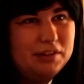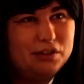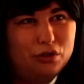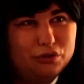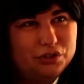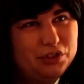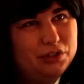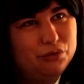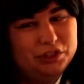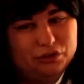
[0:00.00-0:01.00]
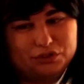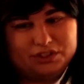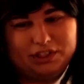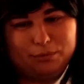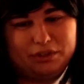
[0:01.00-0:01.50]
think they're all really, really
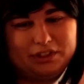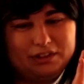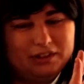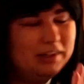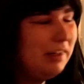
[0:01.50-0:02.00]
interesting. But